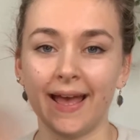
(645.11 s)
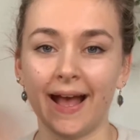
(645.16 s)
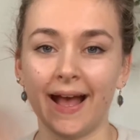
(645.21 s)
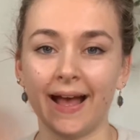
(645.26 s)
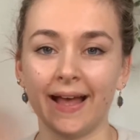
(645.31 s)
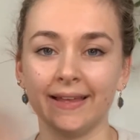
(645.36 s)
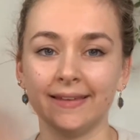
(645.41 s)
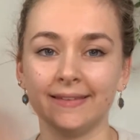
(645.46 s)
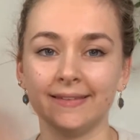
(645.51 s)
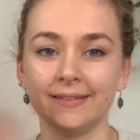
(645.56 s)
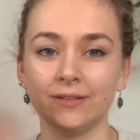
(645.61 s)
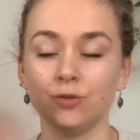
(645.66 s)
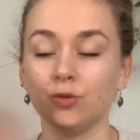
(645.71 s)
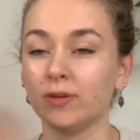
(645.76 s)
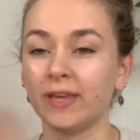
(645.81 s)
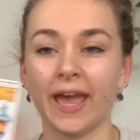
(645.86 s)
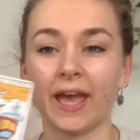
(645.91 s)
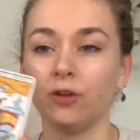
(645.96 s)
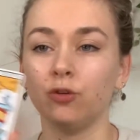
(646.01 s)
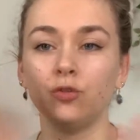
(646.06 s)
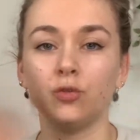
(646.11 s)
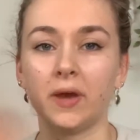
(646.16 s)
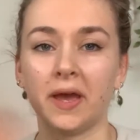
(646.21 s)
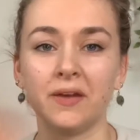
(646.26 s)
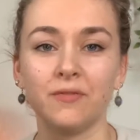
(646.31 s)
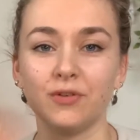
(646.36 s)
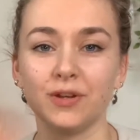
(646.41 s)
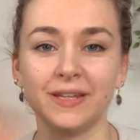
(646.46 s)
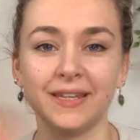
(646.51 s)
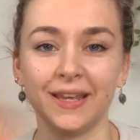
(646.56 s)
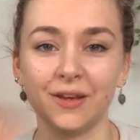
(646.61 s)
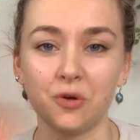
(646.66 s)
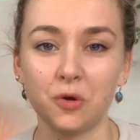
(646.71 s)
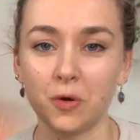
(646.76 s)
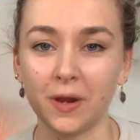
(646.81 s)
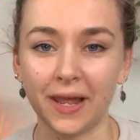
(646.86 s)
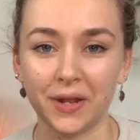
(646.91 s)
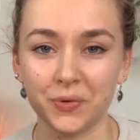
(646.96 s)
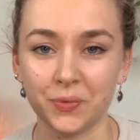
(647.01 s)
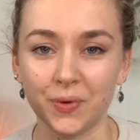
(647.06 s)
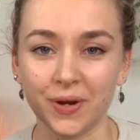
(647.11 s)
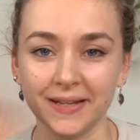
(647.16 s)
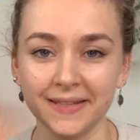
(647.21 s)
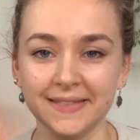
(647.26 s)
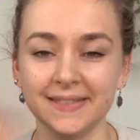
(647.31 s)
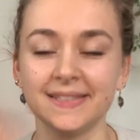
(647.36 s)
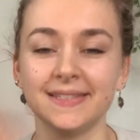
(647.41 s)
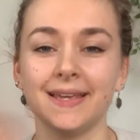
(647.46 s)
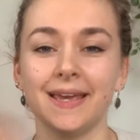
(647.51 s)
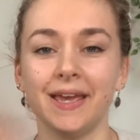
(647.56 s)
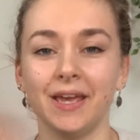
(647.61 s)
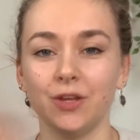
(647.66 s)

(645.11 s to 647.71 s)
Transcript: and you can't do everything all at once.